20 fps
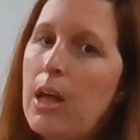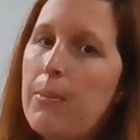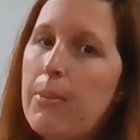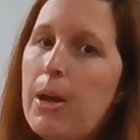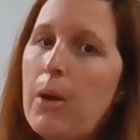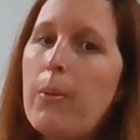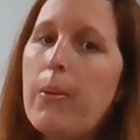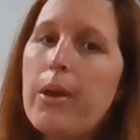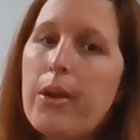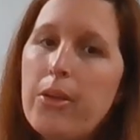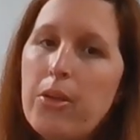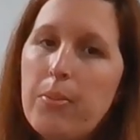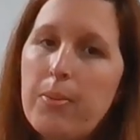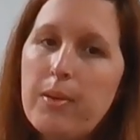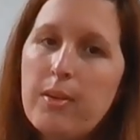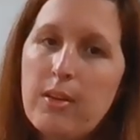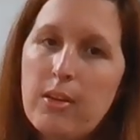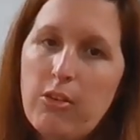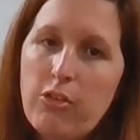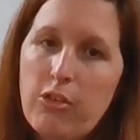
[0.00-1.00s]
about where you
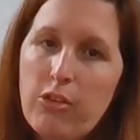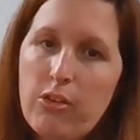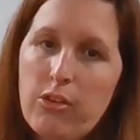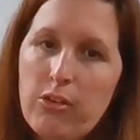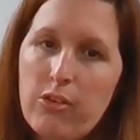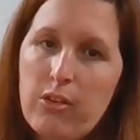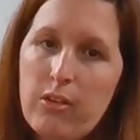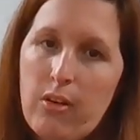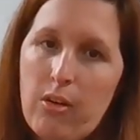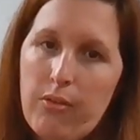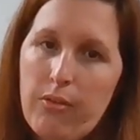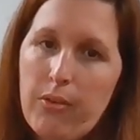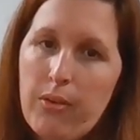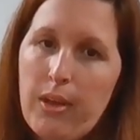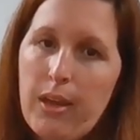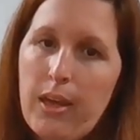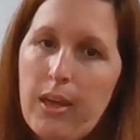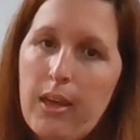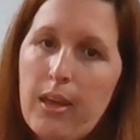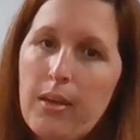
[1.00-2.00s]
position yourself,
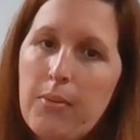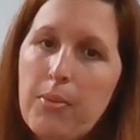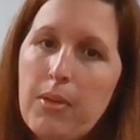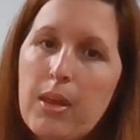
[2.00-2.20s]
okay?